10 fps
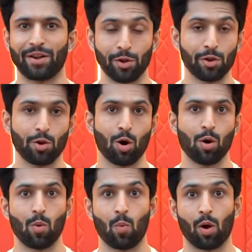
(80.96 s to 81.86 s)
do you
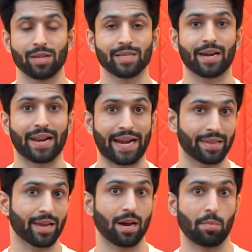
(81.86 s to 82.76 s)
know what is the great
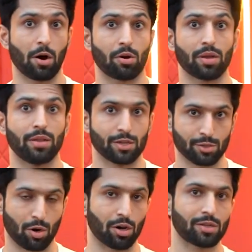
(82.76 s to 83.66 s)
thing about the
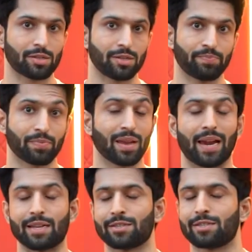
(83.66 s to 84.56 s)
squats?
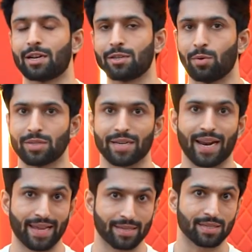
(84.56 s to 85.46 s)
It's such a
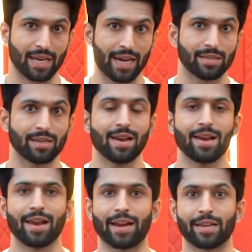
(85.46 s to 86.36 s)
versatile exercise.
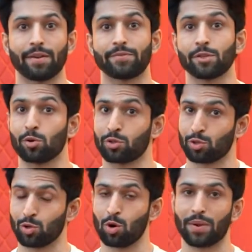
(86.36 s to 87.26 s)
It gives you
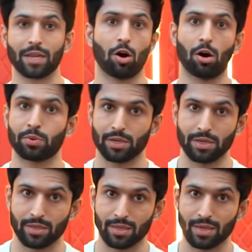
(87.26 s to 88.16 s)
so many
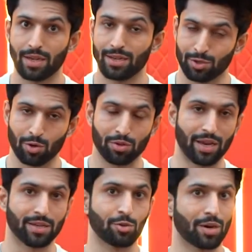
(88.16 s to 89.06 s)
options. So
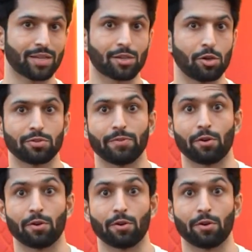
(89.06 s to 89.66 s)
there is no excuse for